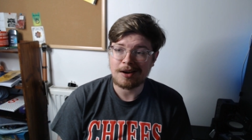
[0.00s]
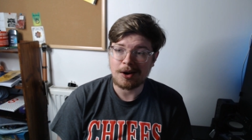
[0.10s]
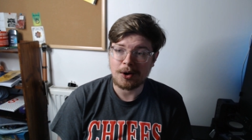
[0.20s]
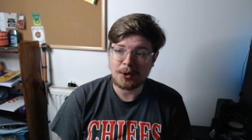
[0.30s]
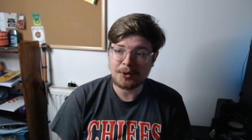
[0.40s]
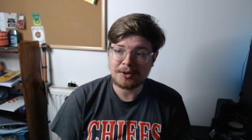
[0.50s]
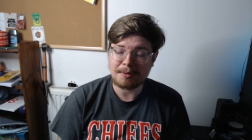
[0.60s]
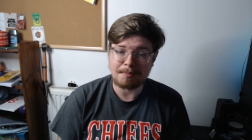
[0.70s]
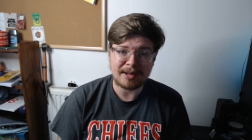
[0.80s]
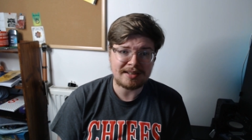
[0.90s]
on
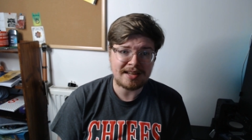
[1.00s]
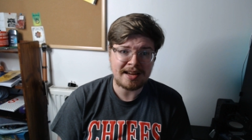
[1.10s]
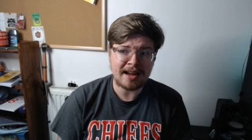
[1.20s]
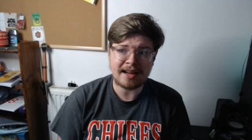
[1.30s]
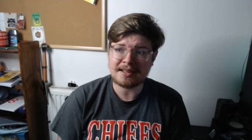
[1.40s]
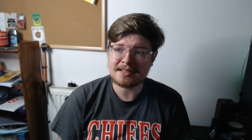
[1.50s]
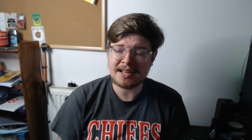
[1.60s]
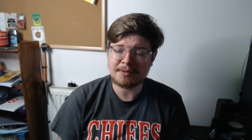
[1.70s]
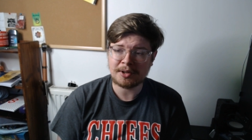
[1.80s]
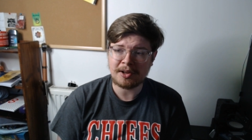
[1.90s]
Monday at
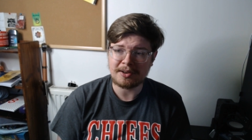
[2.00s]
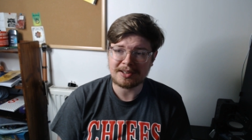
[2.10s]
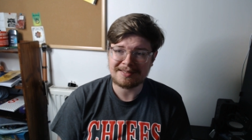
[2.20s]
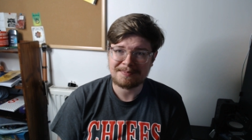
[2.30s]
seven o'clock.